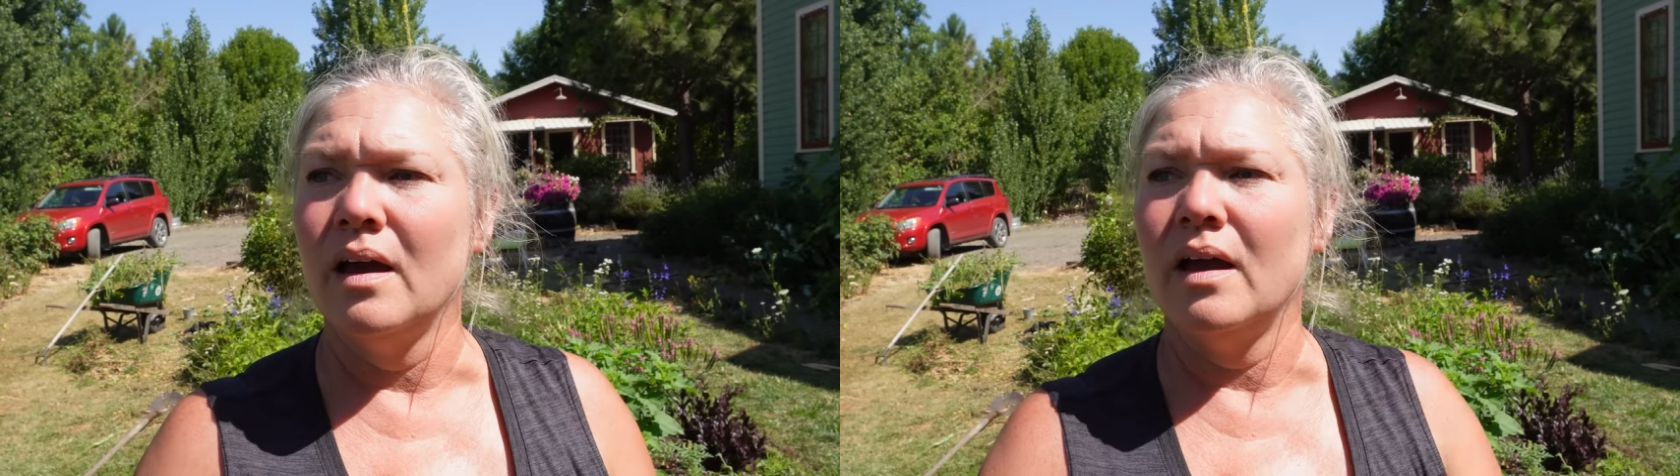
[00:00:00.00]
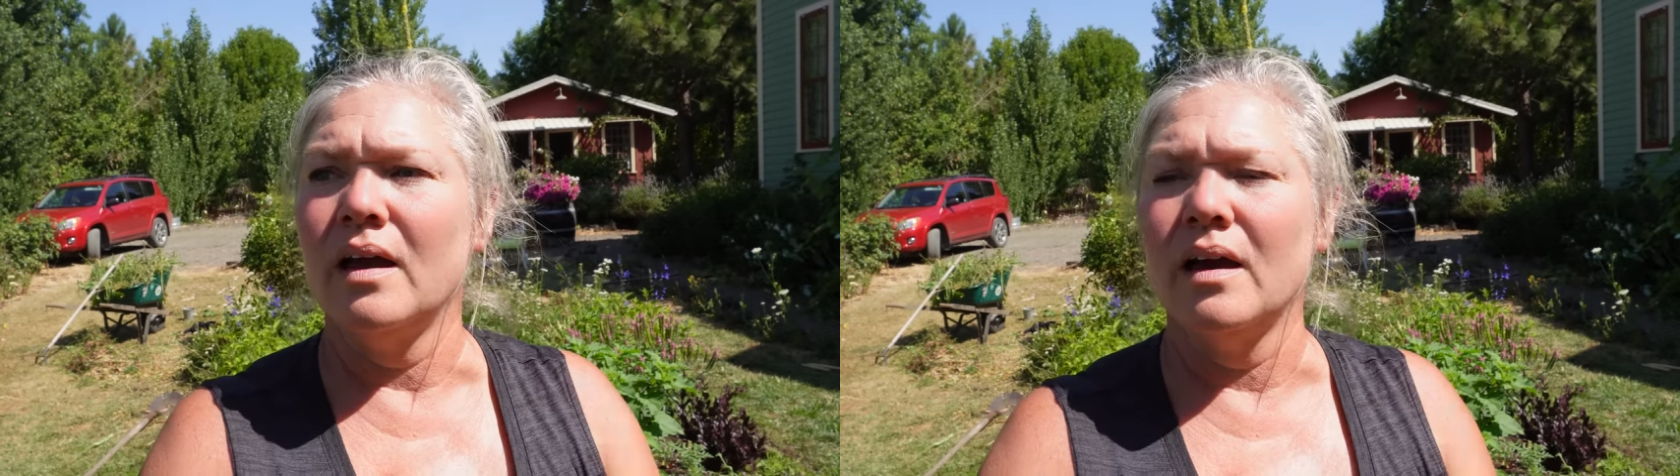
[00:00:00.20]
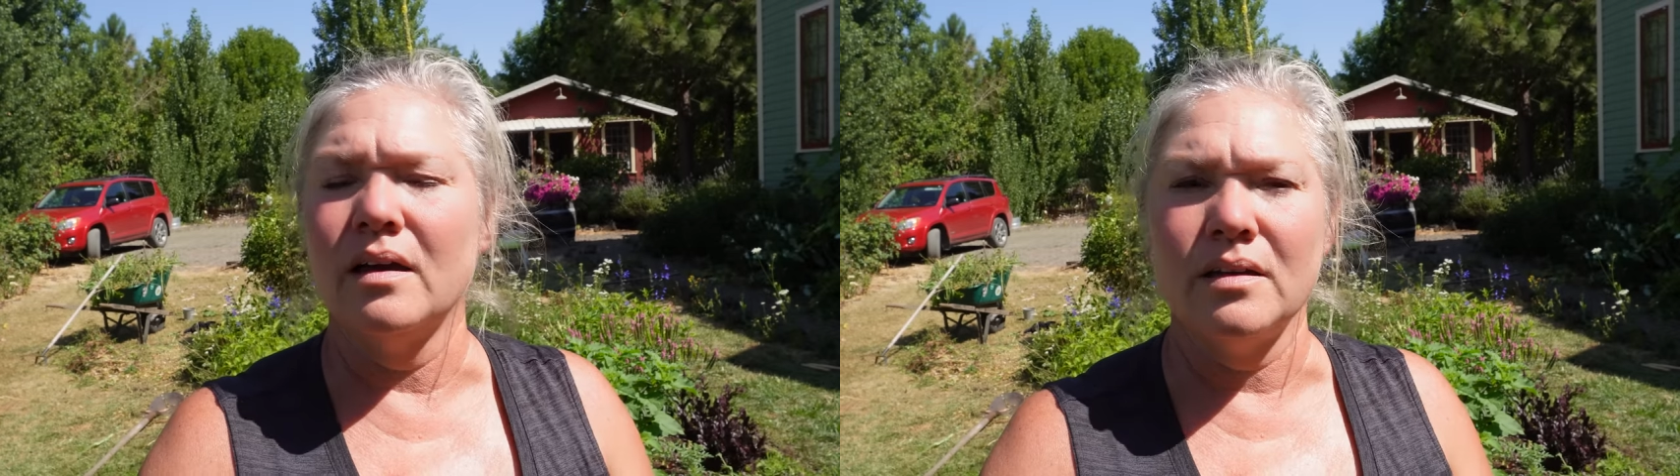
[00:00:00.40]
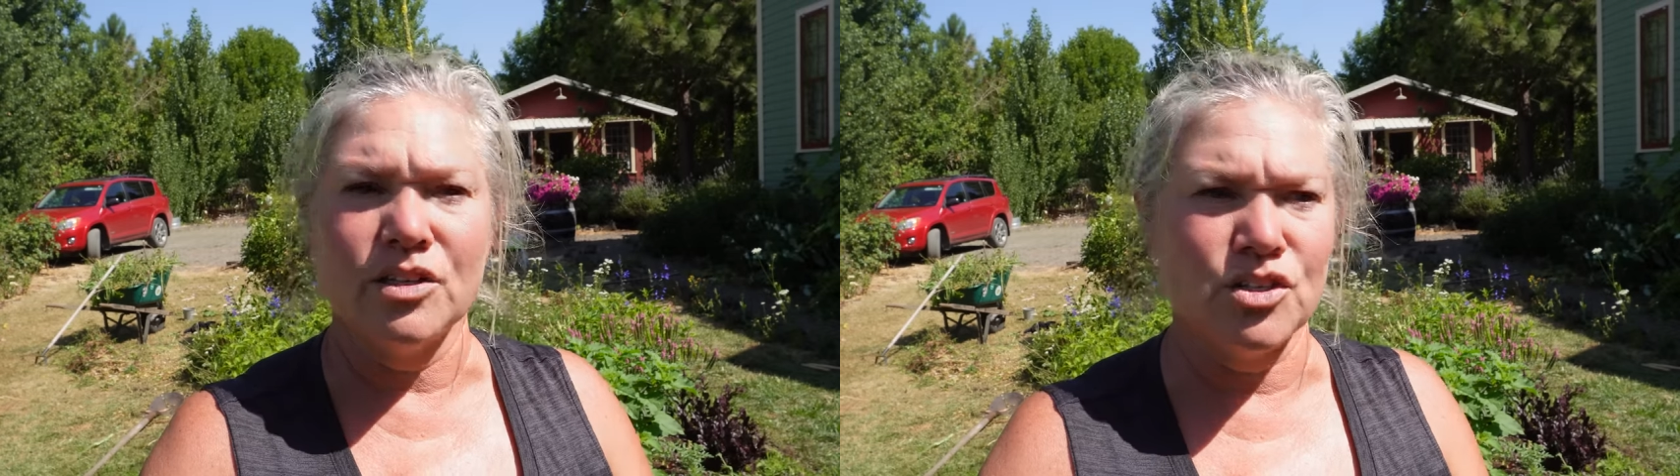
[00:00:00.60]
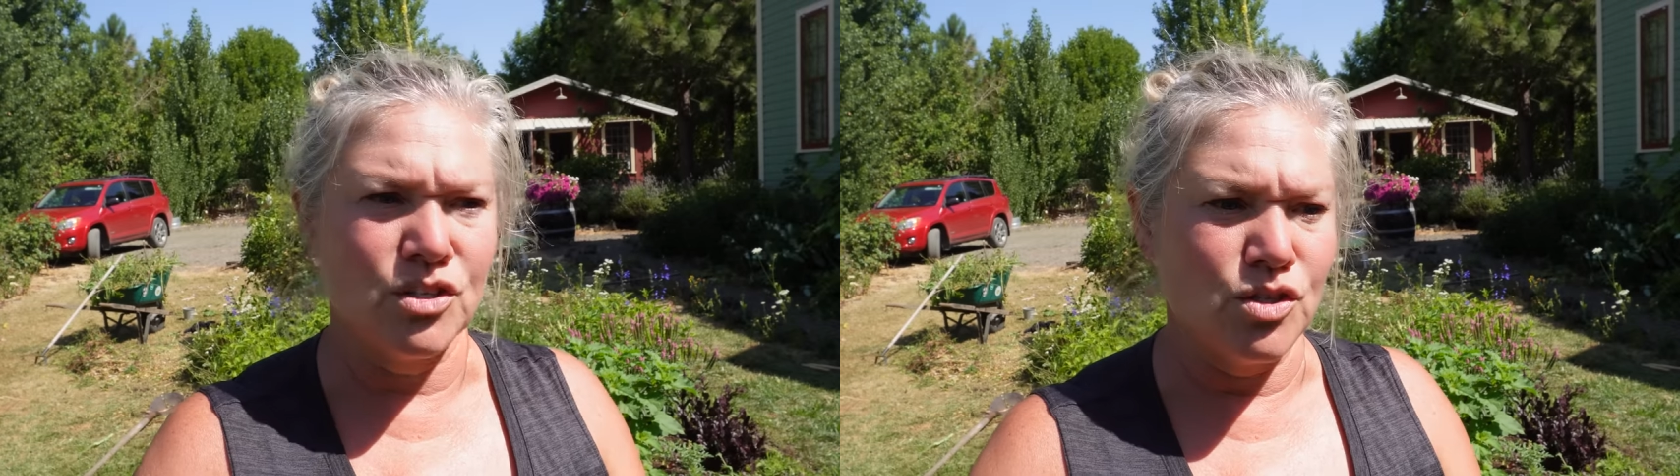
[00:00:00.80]
and
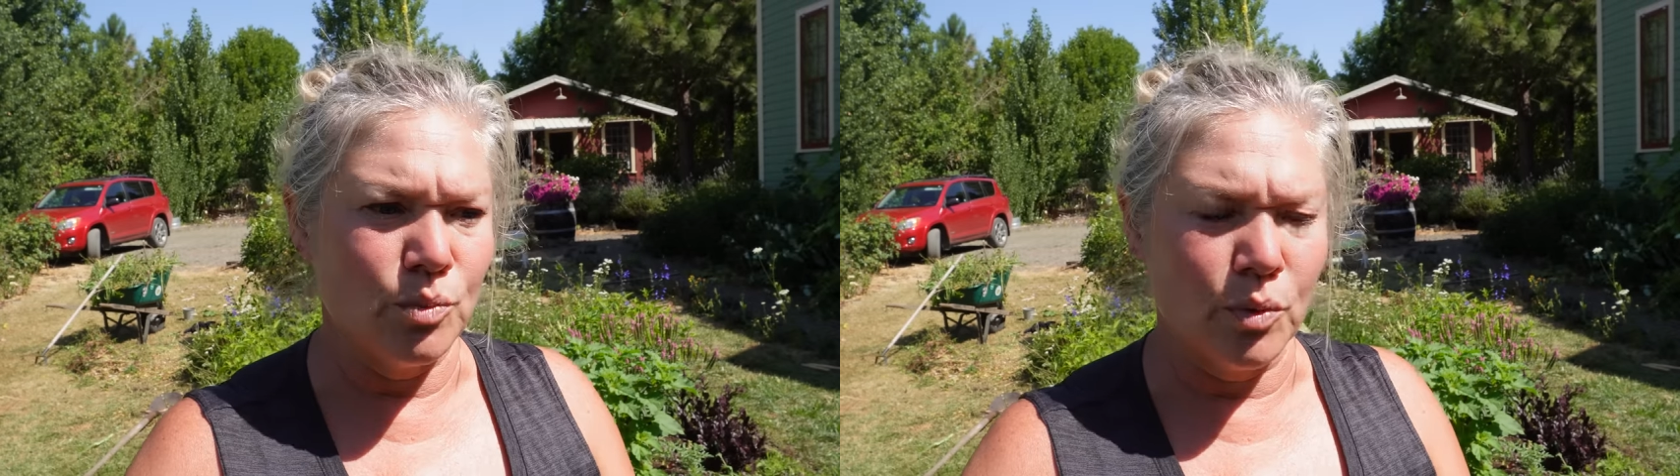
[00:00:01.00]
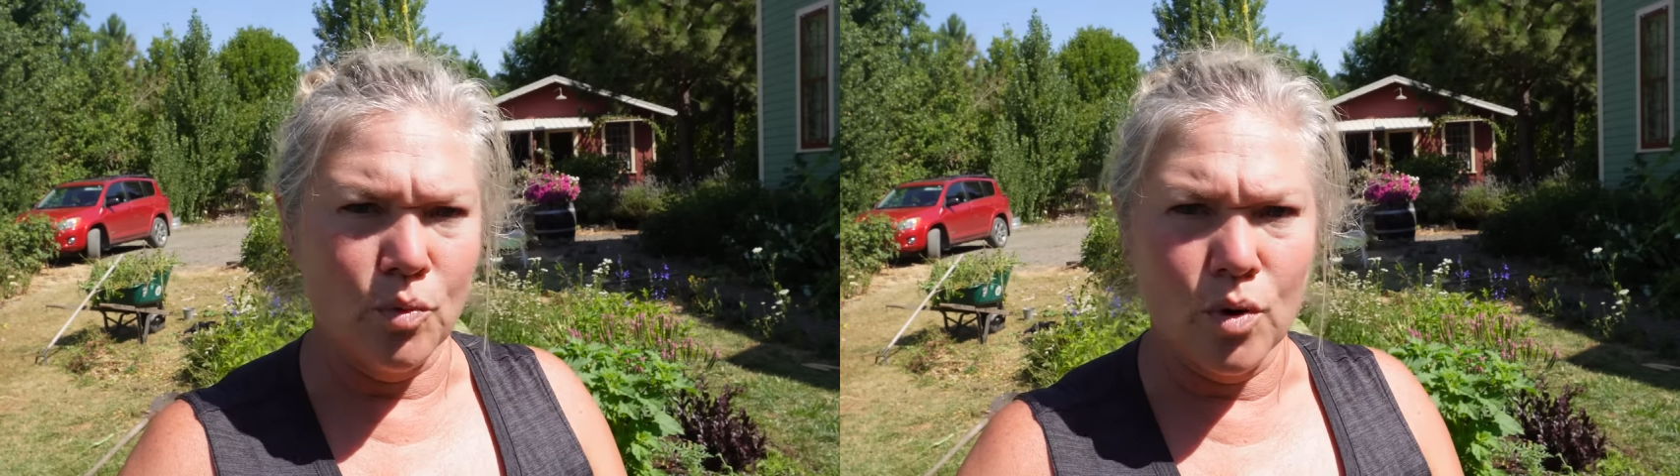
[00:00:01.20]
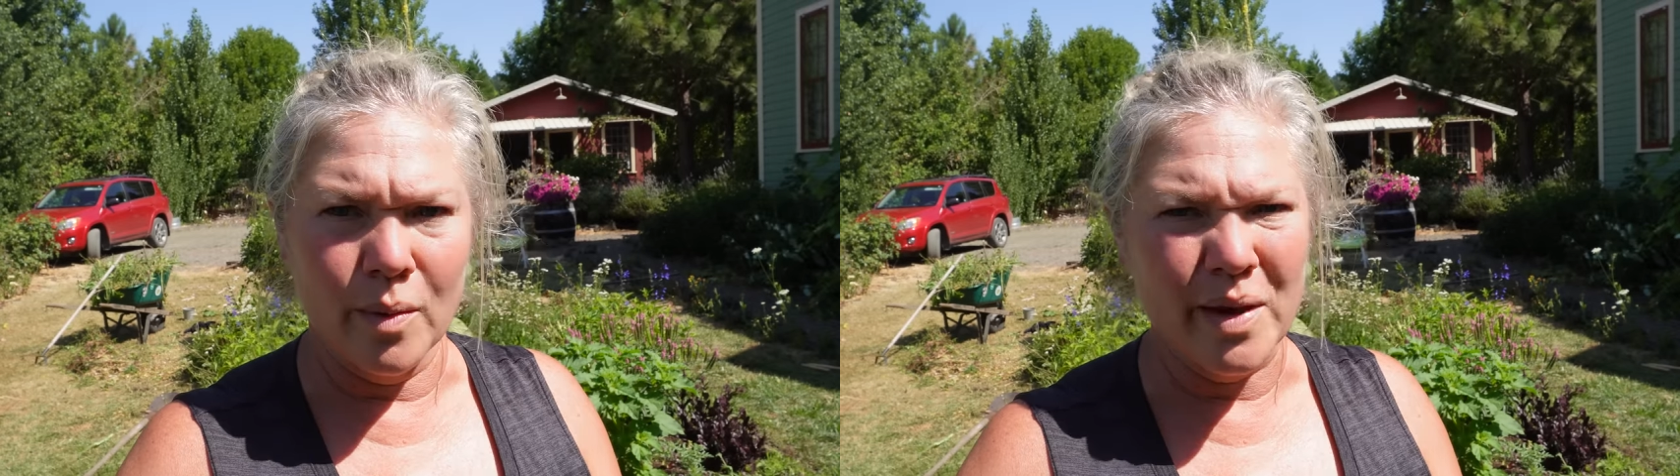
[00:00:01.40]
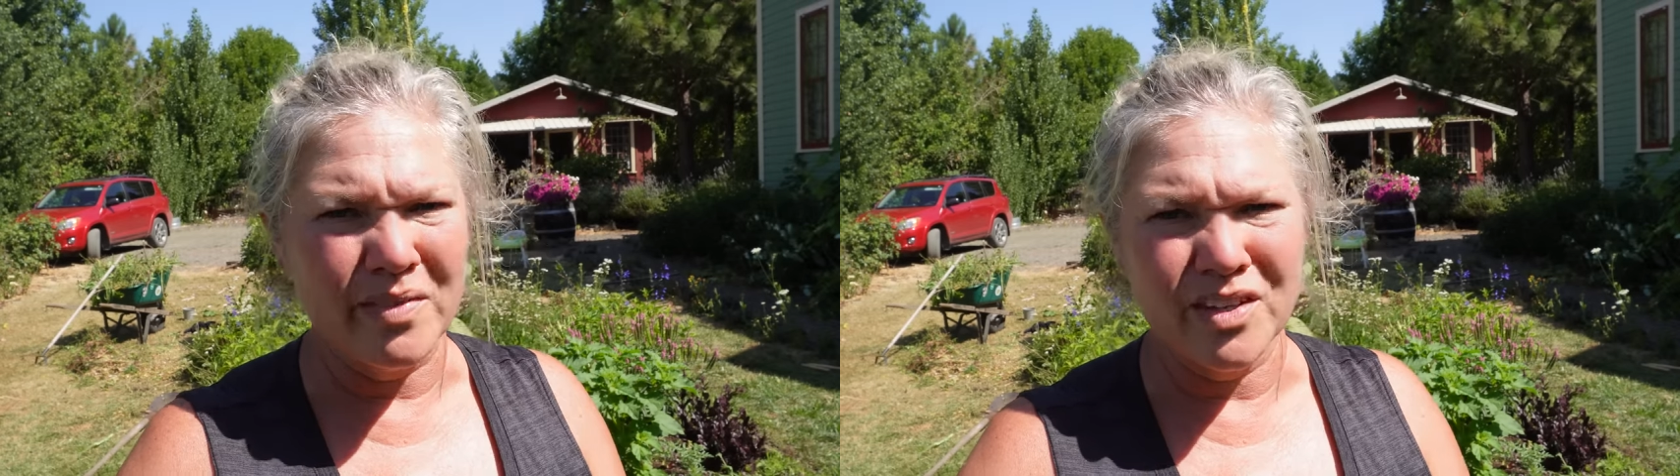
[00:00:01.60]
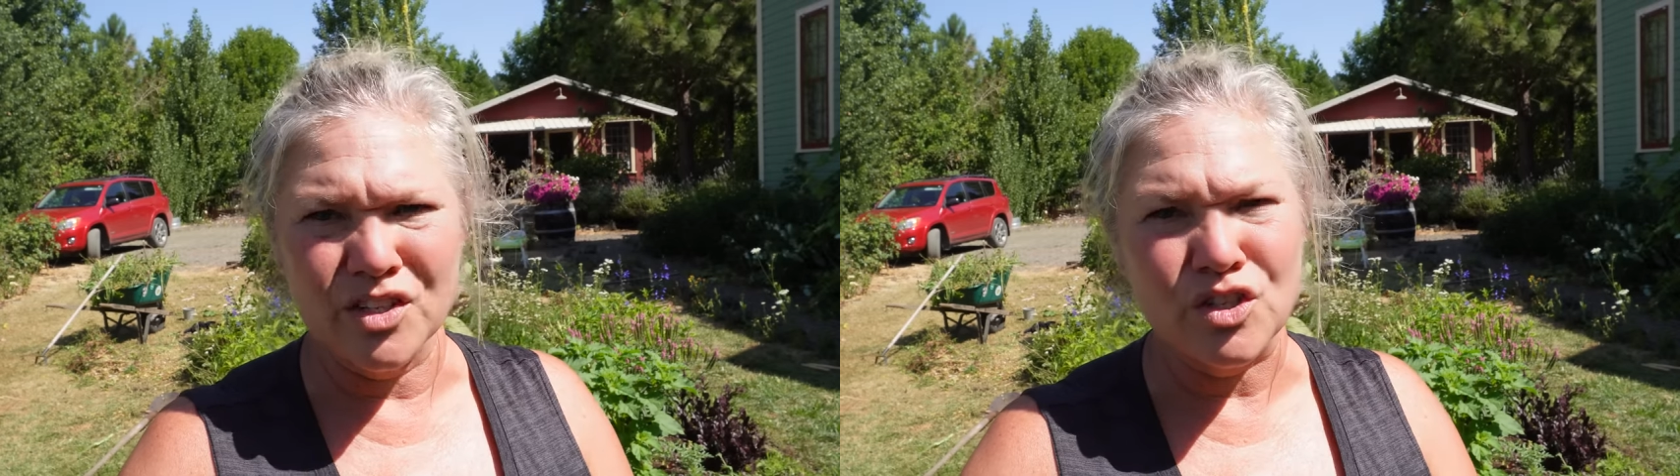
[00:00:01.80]
it's just super warm
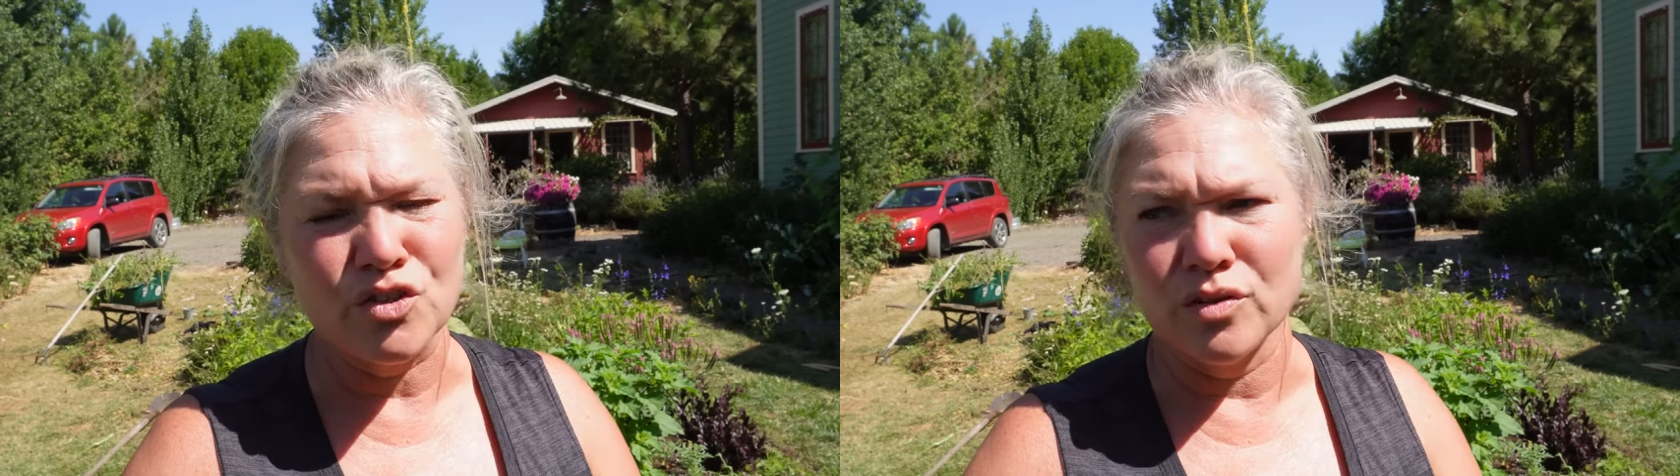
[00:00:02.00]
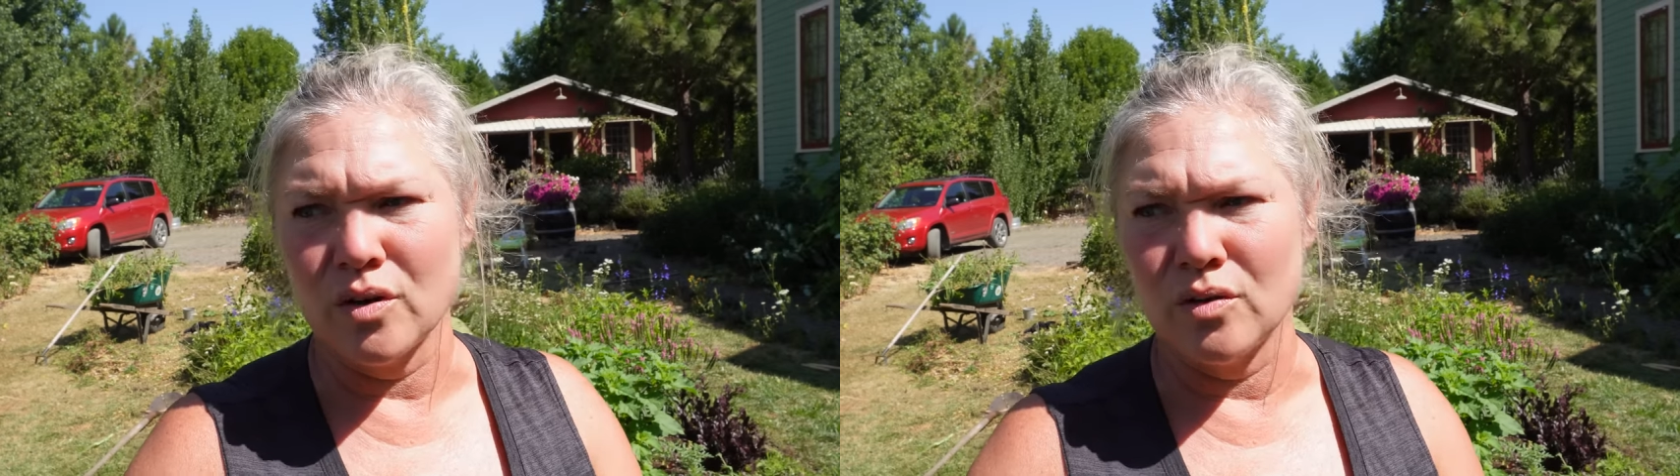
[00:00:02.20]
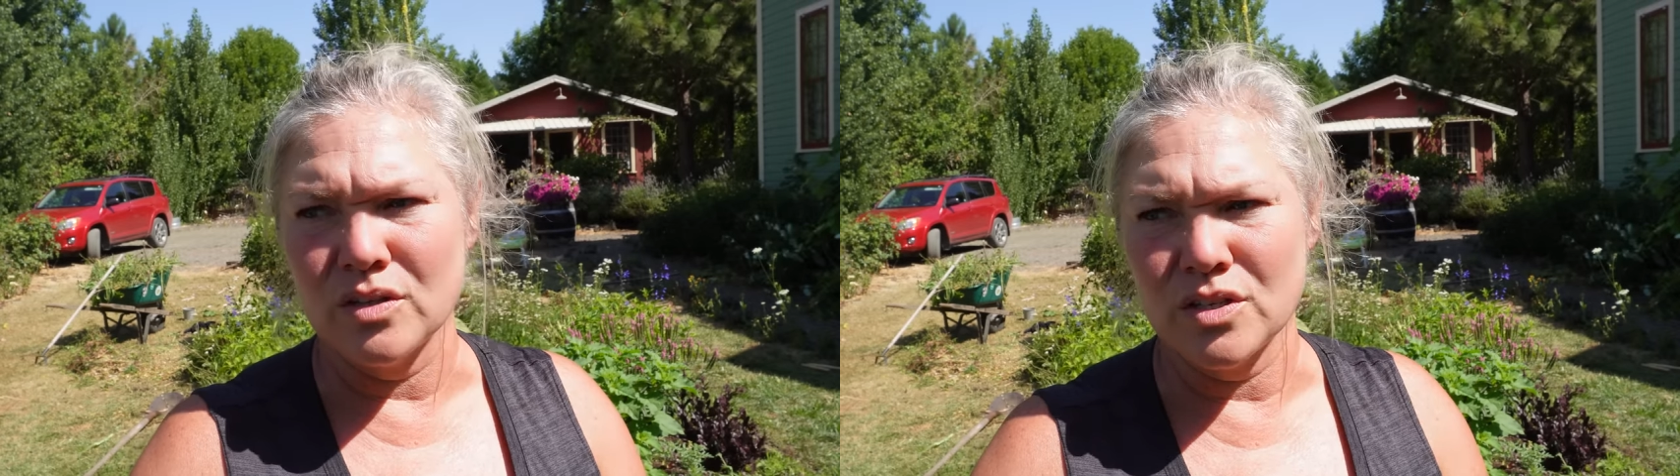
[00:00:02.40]
and they just struggle.